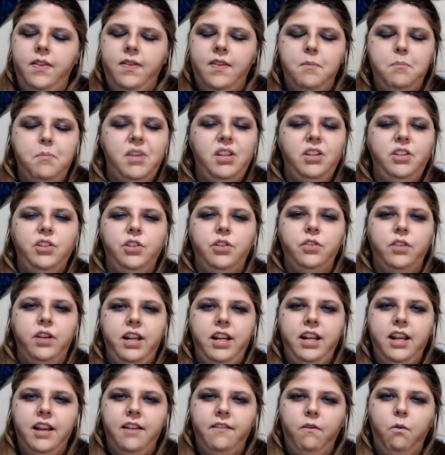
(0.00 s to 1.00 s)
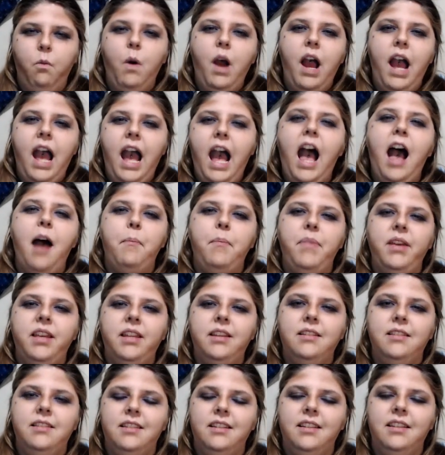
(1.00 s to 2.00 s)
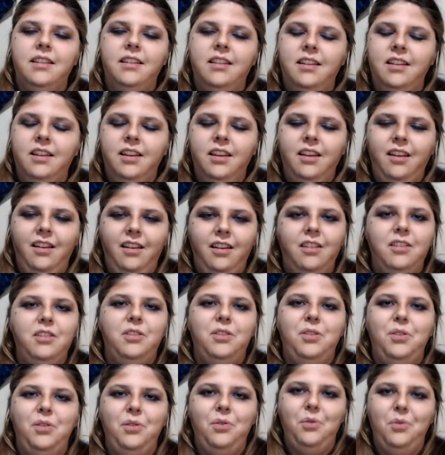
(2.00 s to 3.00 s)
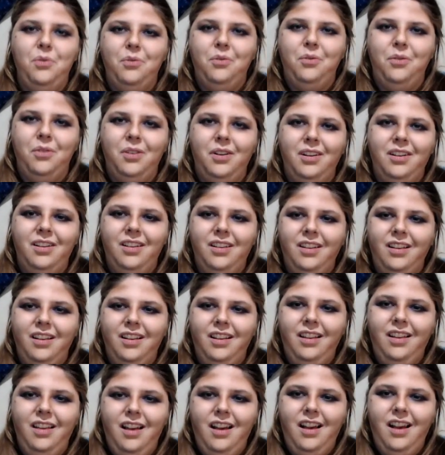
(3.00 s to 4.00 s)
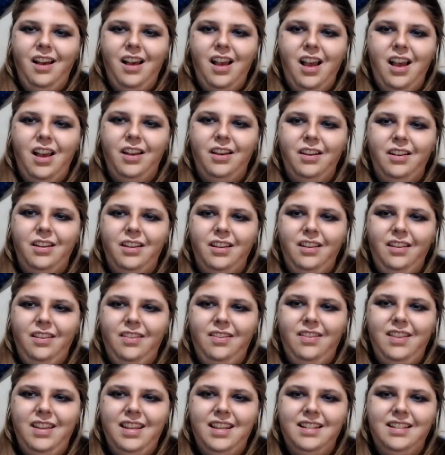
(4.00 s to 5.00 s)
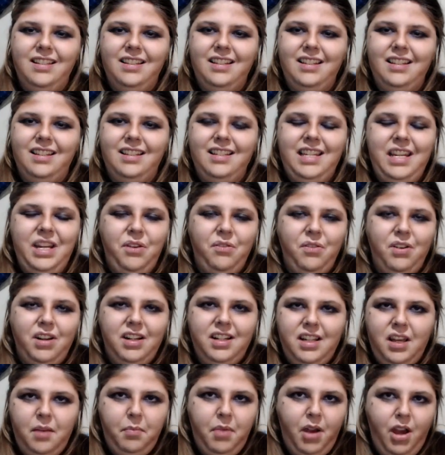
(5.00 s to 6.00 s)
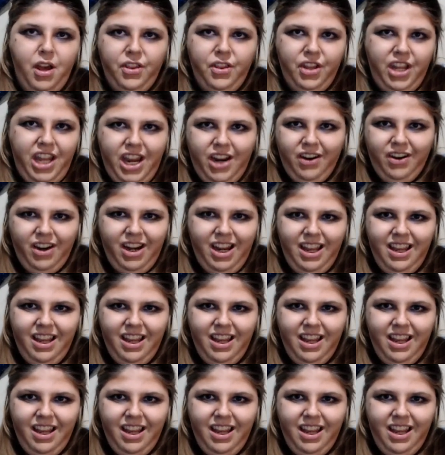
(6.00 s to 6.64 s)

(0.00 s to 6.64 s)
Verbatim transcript: and the mystery of what happened to this secret apothecary.